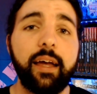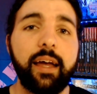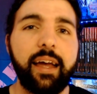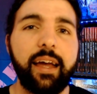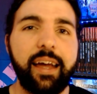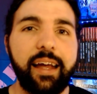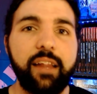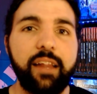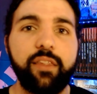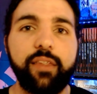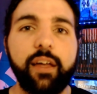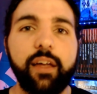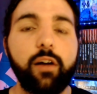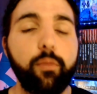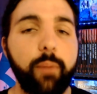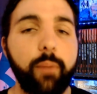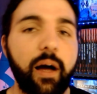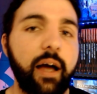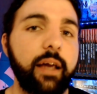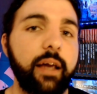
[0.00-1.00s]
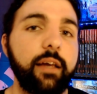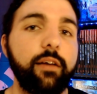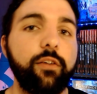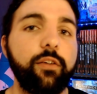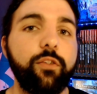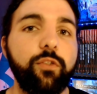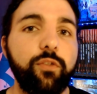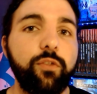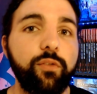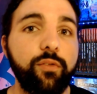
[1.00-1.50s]
and thereby
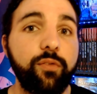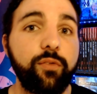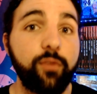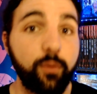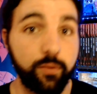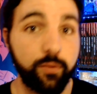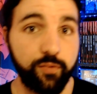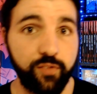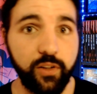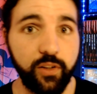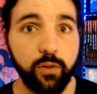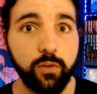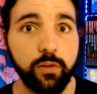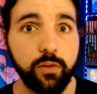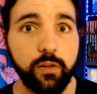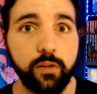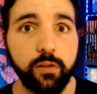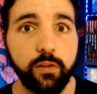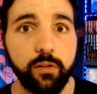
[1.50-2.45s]
is fulfilled.